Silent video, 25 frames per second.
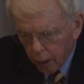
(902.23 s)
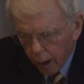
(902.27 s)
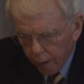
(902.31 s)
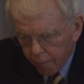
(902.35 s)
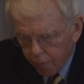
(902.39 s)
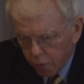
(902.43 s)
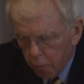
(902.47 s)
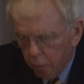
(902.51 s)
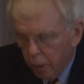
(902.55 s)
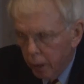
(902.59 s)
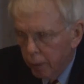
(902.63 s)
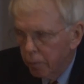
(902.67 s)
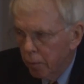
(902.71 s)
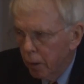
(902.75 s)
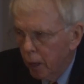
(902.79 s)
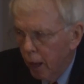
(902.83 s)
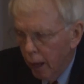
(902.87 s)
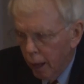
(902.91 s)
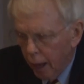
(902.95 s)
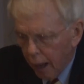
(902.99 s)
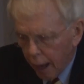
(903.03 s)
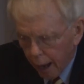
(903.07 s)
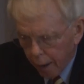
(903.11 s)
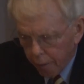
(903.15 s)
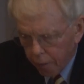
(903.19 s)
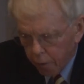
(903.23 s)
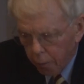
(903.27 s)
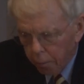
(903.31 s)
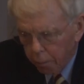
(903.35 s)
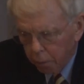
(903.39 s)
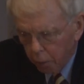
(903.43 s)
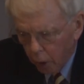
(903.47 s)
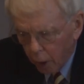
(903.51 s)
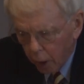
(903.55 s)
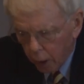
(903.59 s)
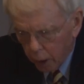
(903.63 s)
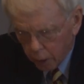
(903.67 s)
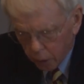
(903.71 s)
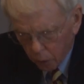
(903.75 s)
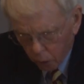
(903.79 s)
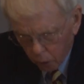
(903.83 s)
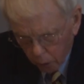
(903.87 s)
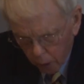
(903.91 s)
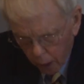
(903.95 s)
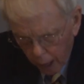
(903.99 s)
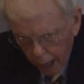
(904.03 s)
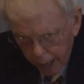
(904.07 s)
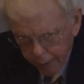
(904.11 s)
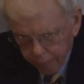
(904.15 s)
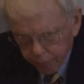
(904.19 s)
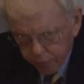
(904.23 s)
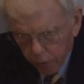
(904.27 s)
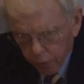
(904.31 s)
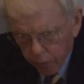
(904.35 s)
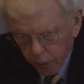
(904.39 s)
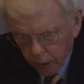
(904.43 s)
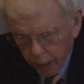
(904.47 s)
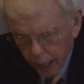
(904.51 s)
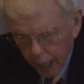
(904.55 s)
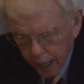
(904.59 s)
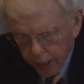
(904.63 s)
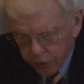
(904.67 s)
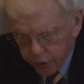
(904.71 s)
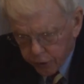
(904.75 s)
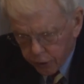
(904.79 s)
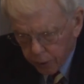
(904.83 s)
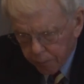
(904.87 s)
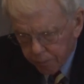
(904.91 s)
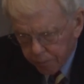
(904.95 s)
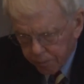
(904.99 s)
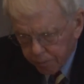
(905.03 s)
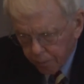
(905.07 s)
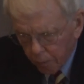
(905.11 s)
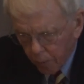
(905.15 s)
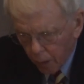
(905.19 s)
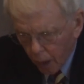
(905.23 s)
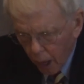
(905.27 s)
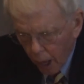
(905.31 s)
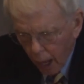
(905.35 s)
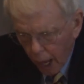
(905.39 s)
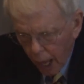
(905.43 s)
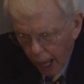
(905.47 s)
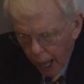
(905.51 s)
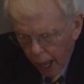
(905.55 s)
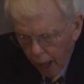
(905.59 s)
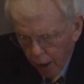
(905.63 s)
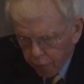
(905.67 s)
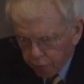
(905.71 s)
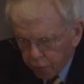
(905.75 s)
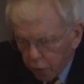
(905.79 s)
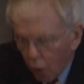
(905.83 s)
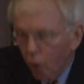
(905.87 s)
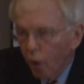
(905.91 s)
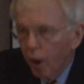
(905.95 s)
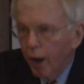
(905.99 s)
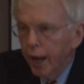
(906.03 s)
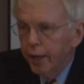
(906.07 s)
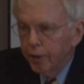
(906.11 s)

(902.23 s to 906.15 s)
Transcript: government and the political life of the nation. For